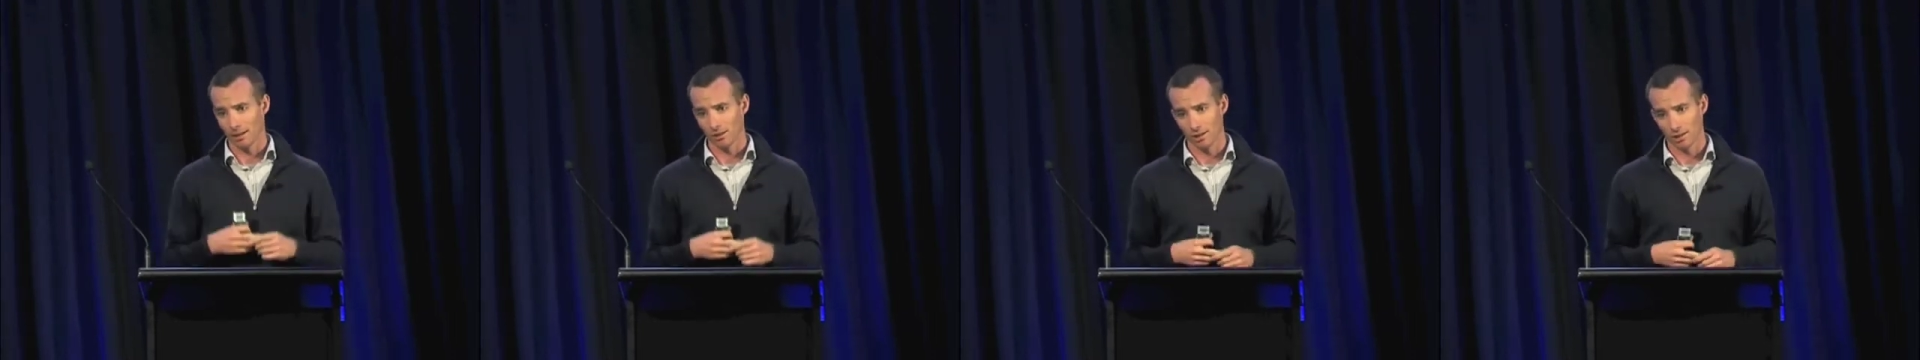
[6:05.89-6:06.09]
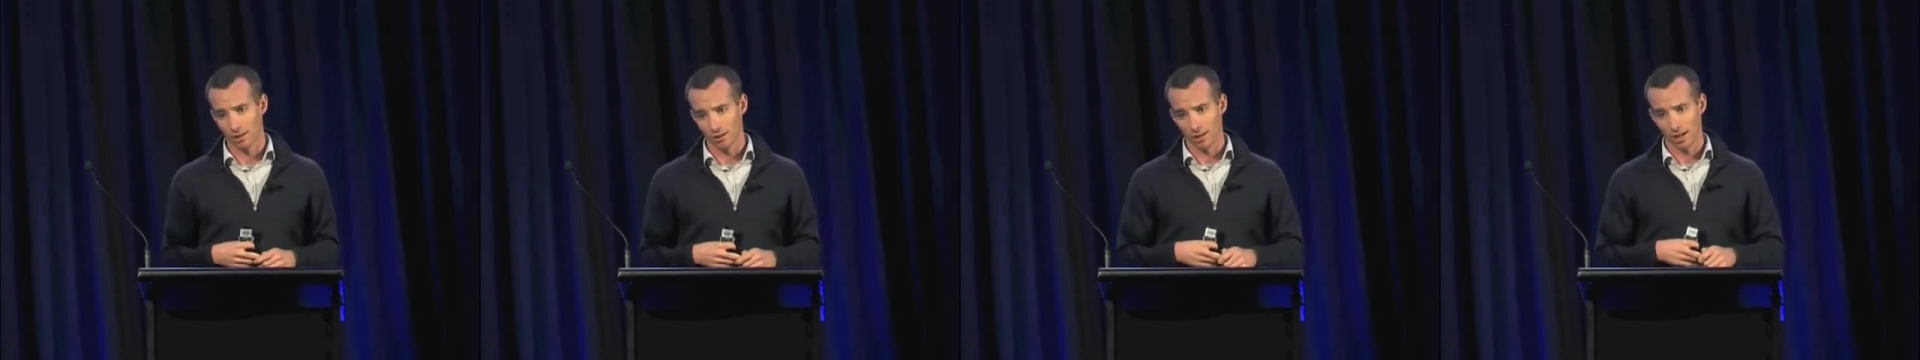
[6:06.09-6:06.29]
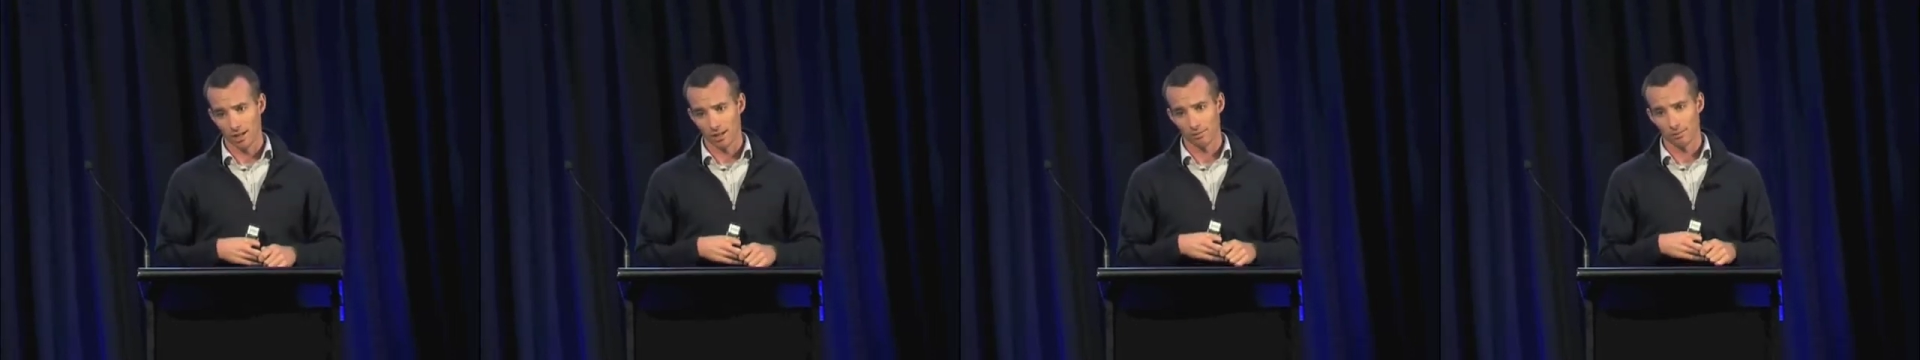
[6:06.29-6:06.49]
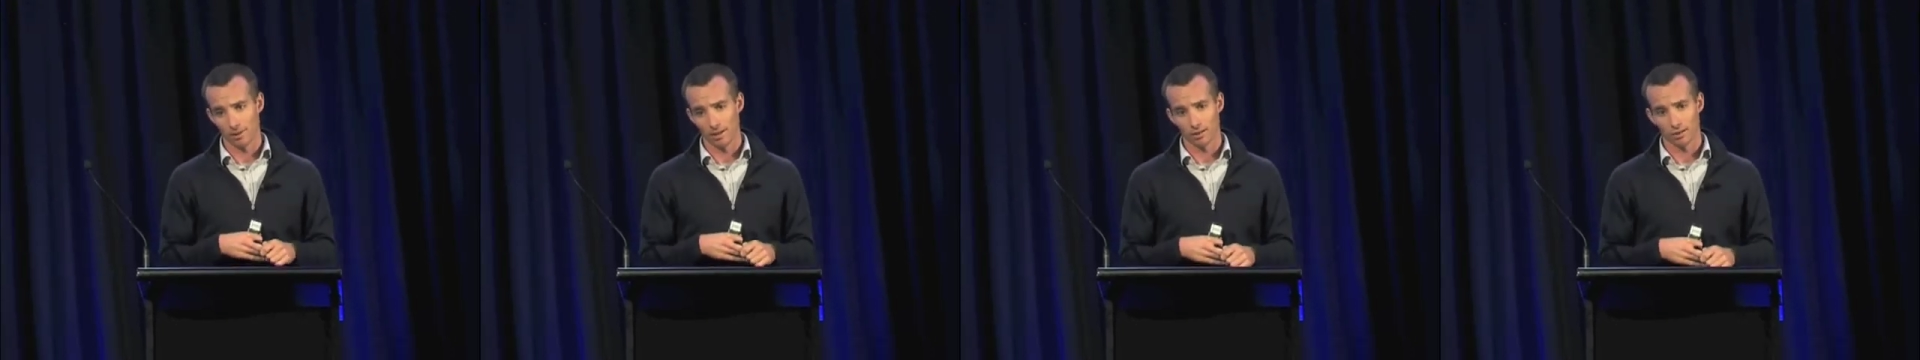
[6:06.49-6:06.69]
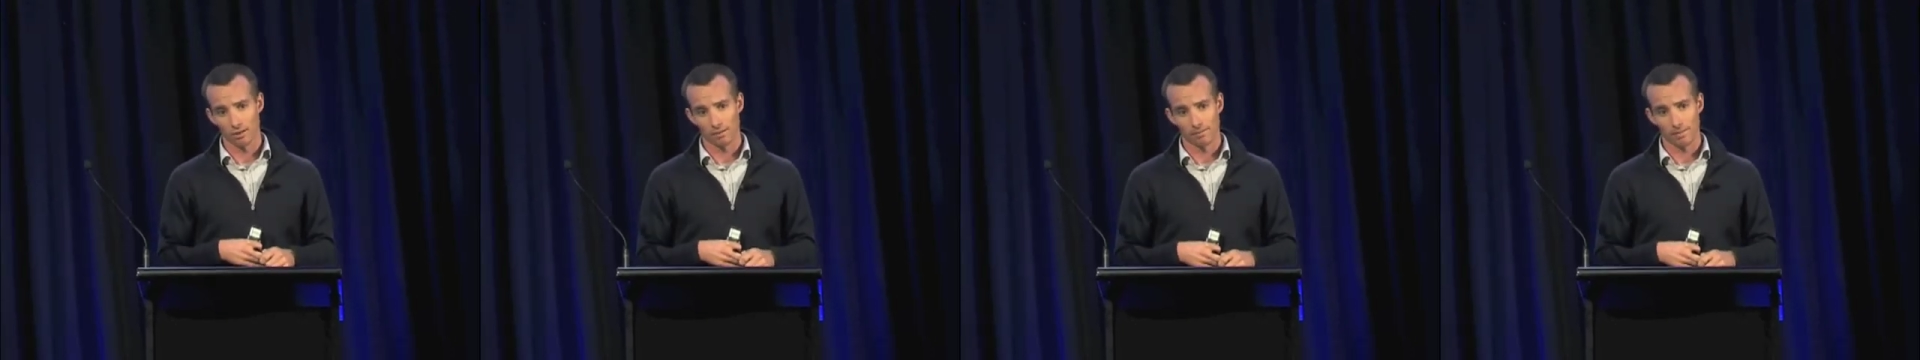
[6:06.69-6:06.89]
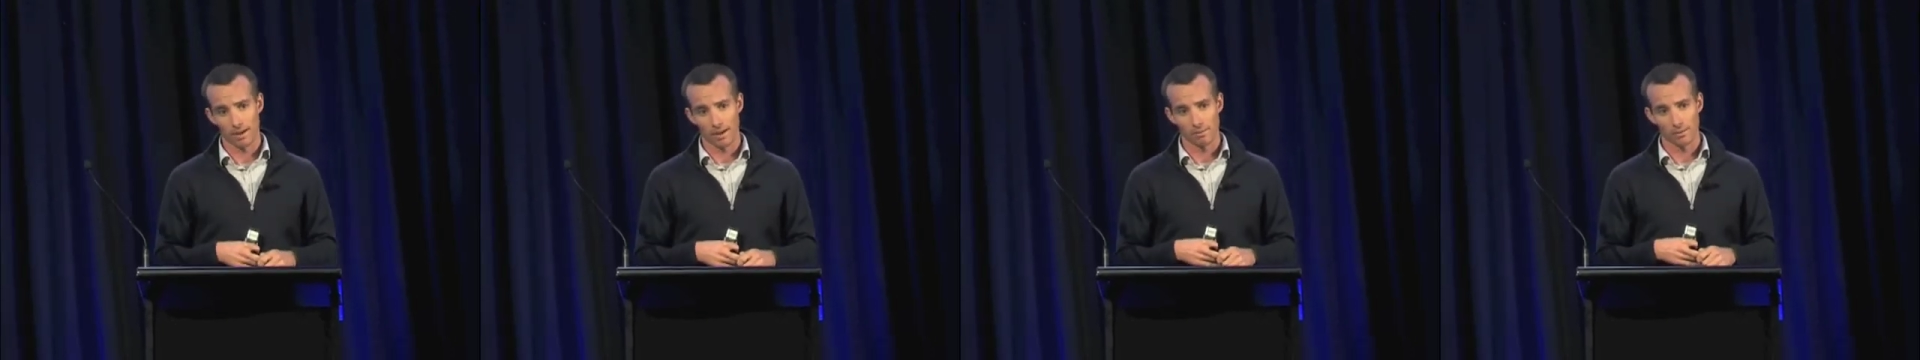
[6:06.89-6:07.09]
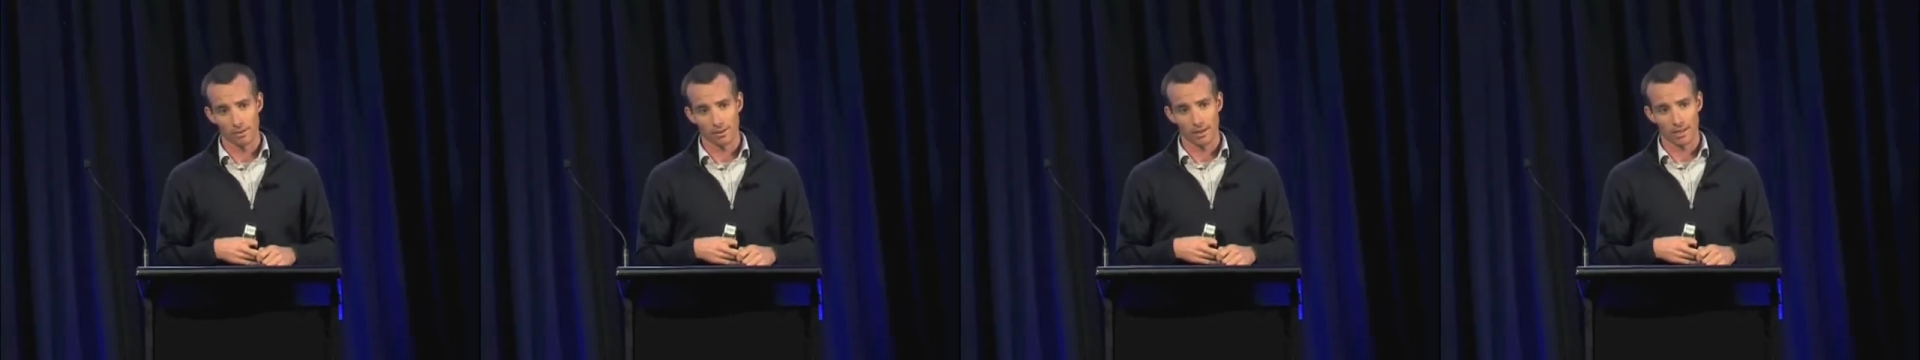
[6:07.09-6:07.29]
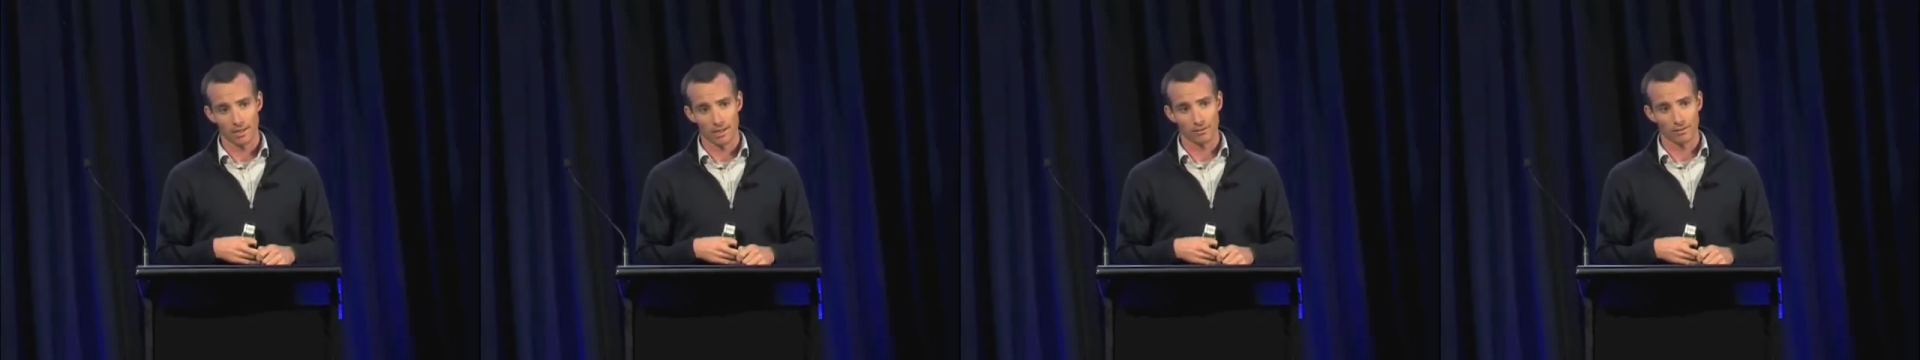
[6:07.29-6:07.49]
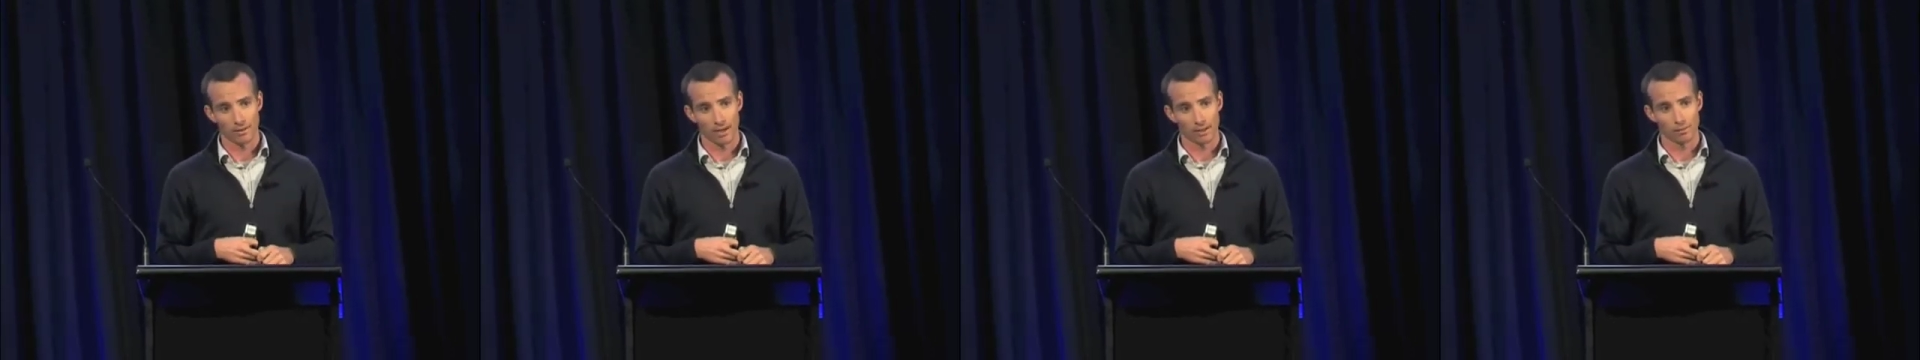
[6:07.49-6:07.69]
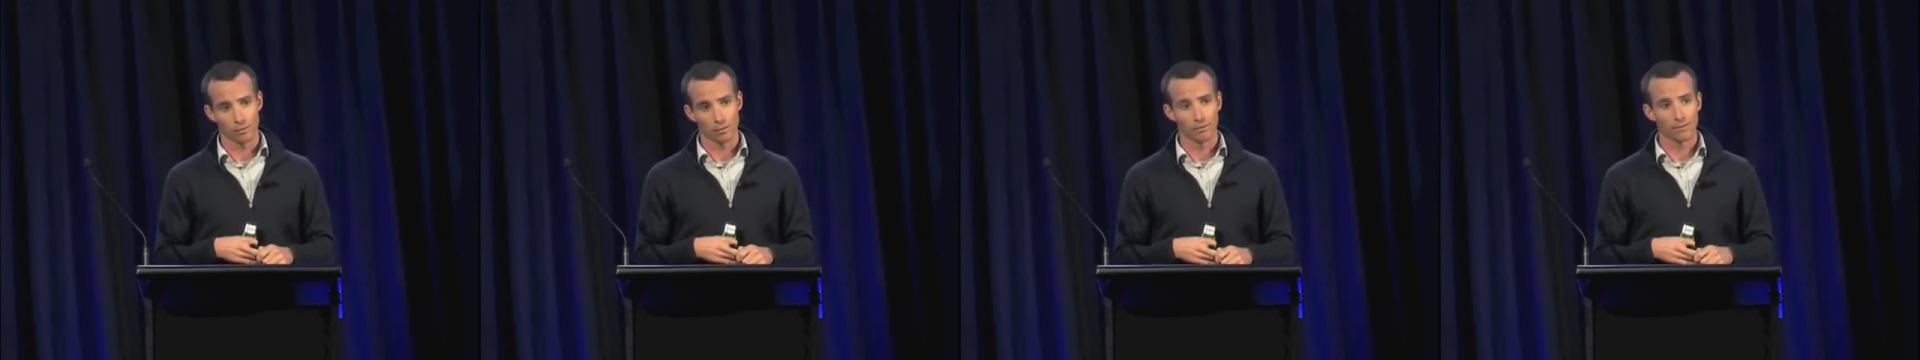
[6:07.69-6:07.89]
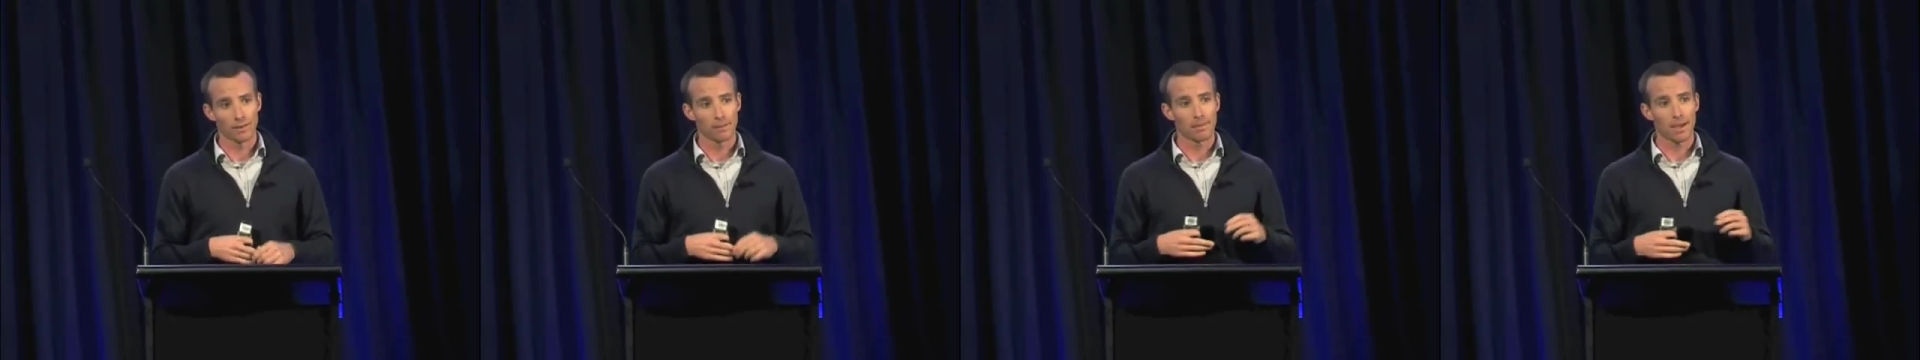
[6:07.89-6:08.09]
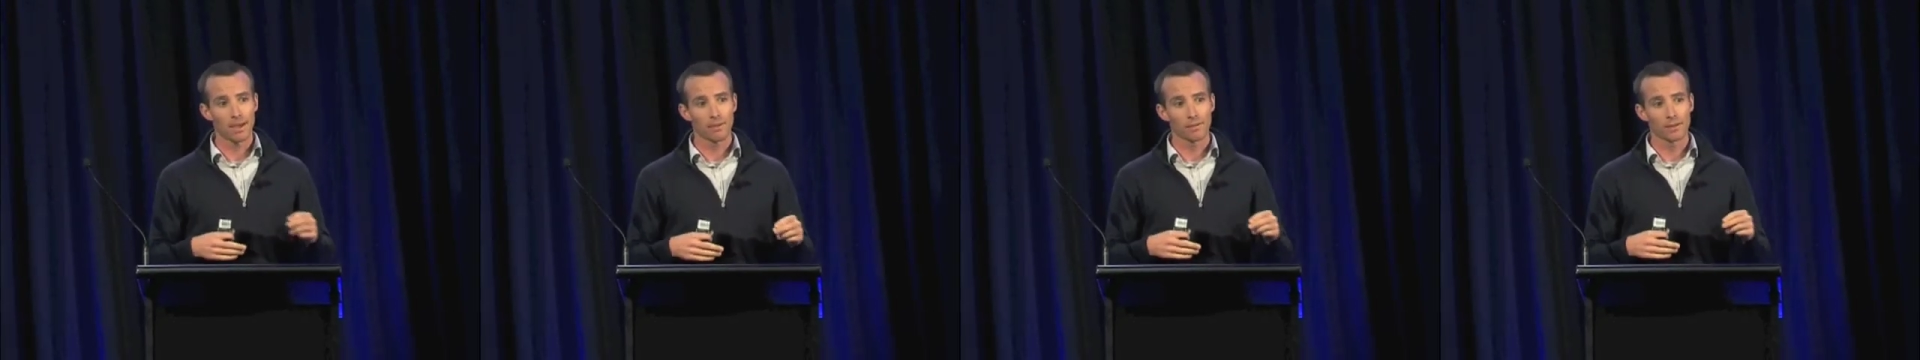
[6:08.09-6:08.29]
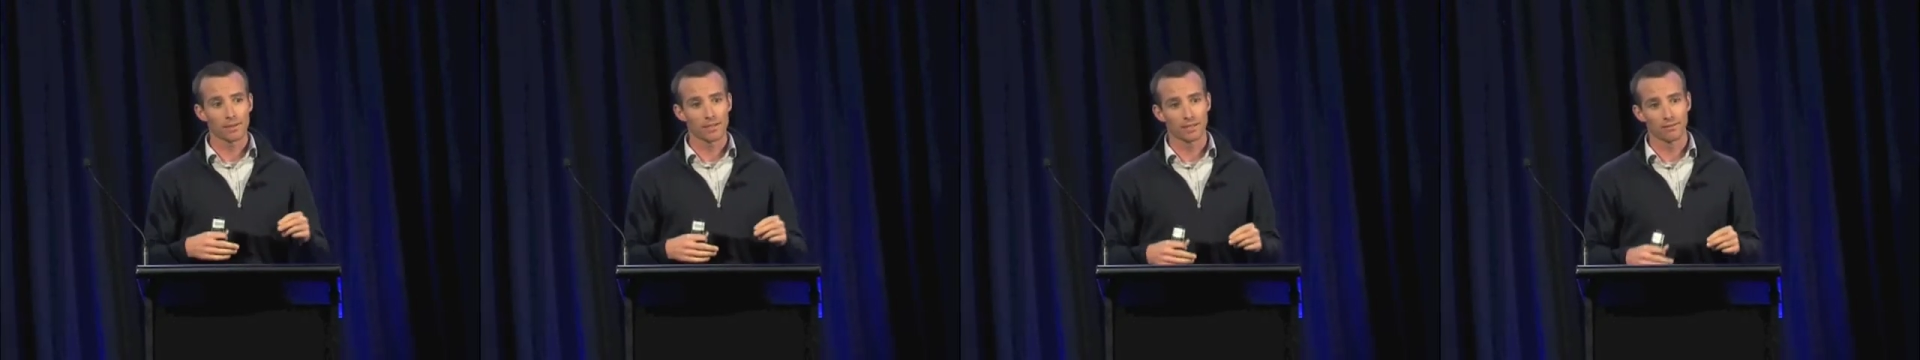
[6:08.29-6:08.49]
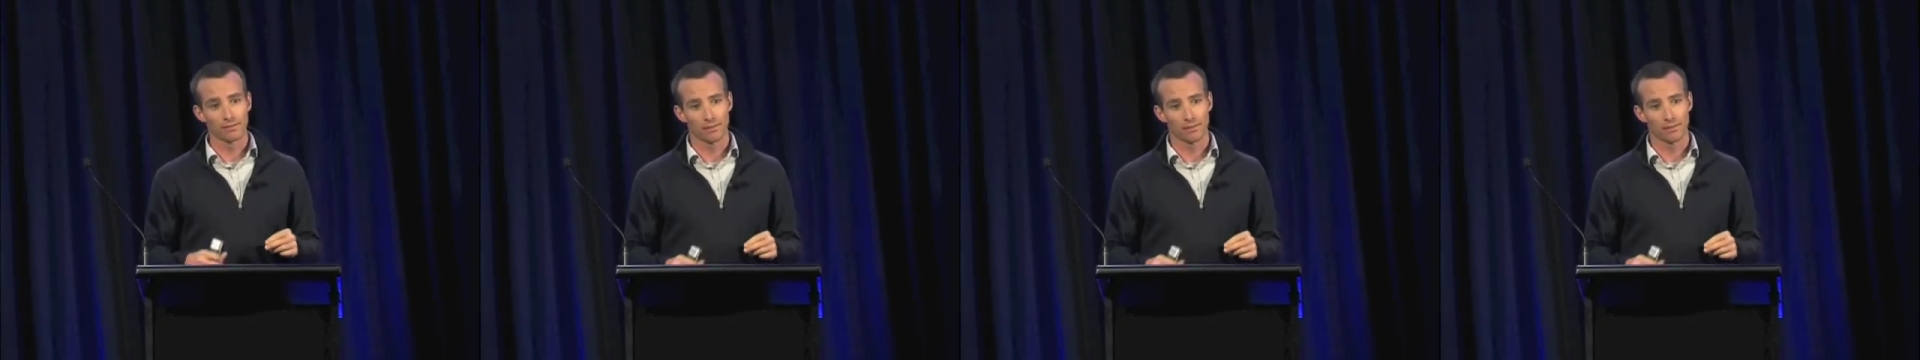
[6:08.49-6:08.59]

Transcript: actually change based on bandwidth that's available. If the bandwidth's